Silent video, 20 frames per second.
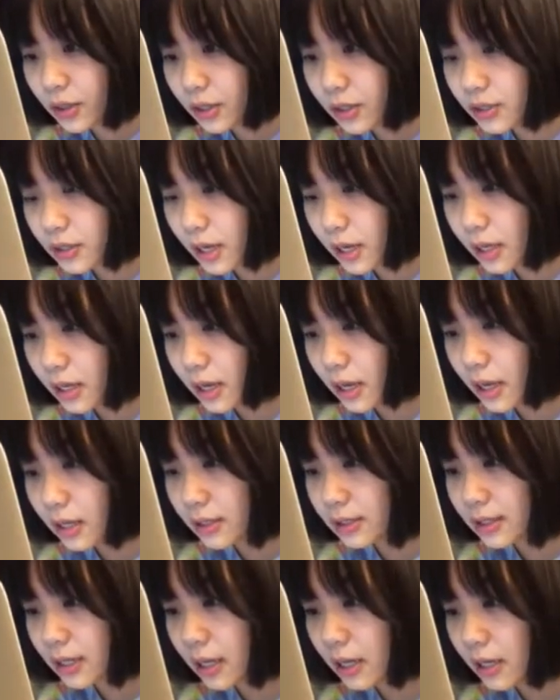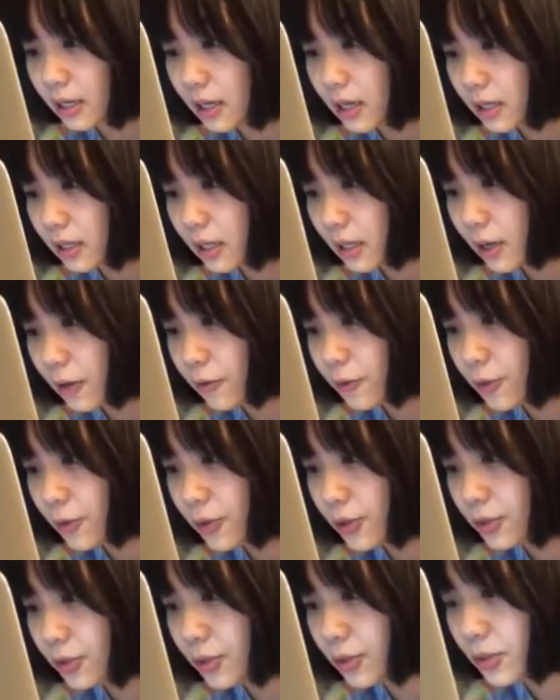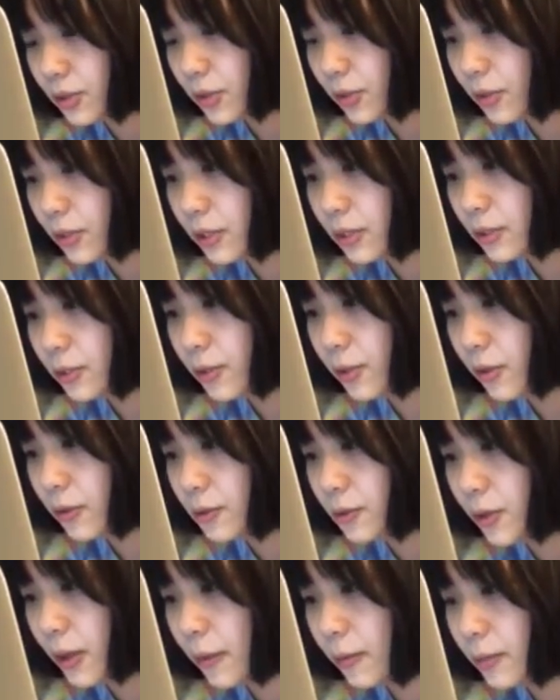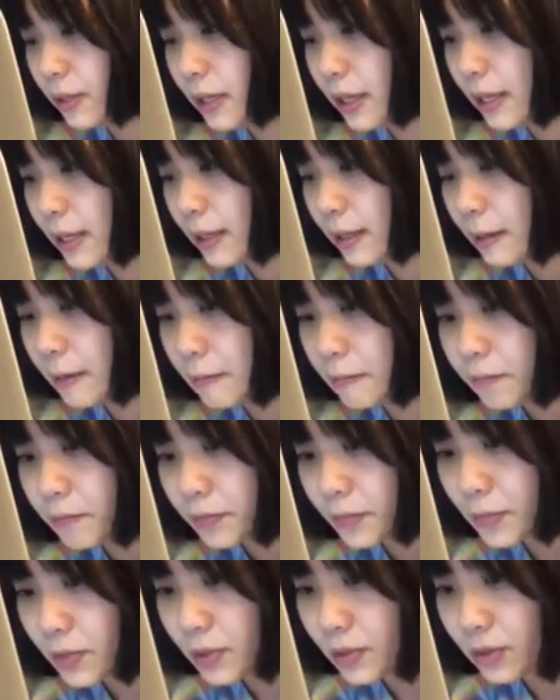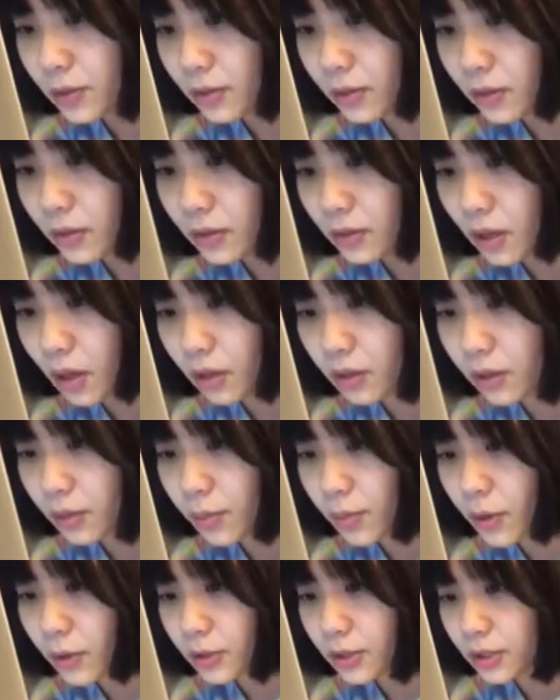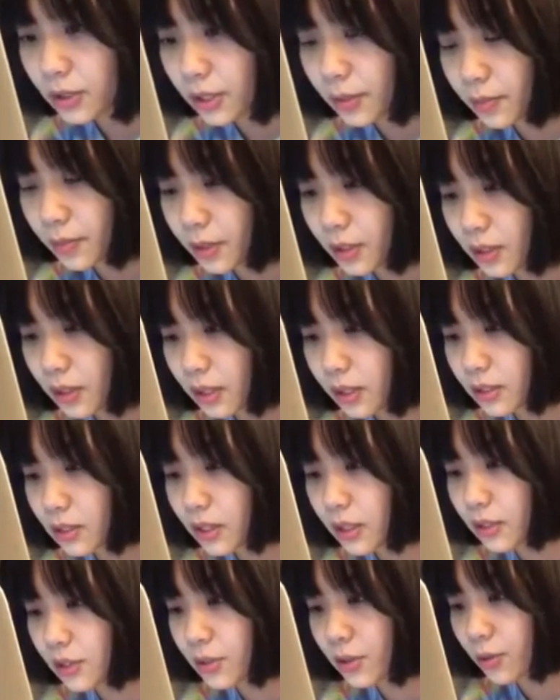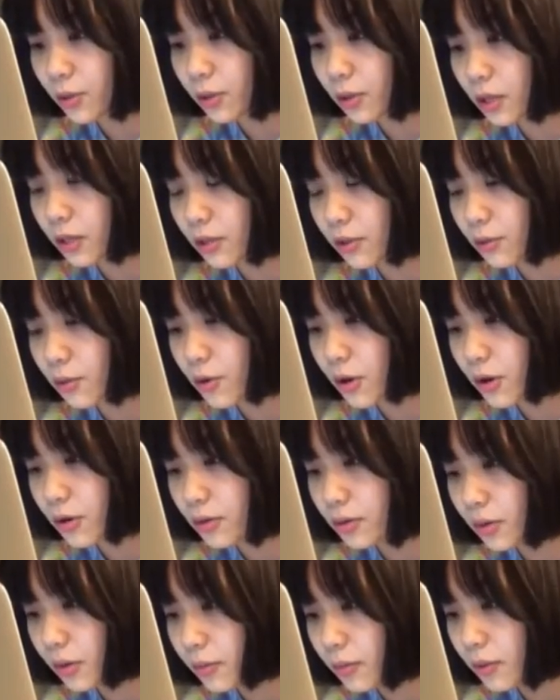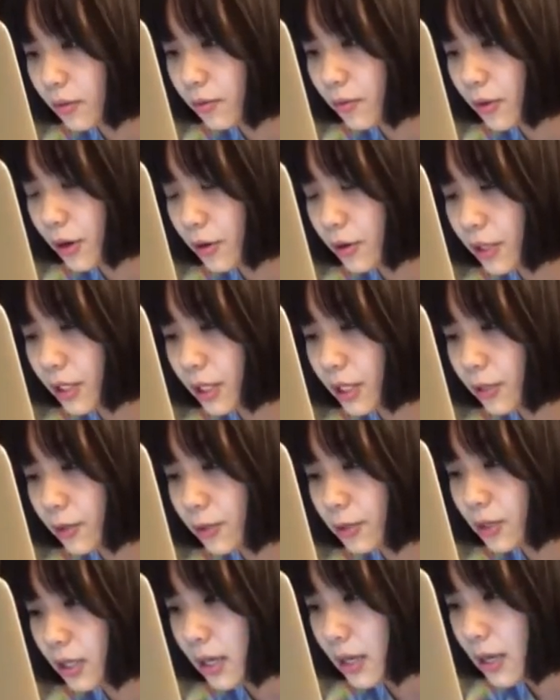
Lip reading: his head and said, "Careful, you didn't turn into a German geek." Not the most sympathetic dude in the world, but very cute.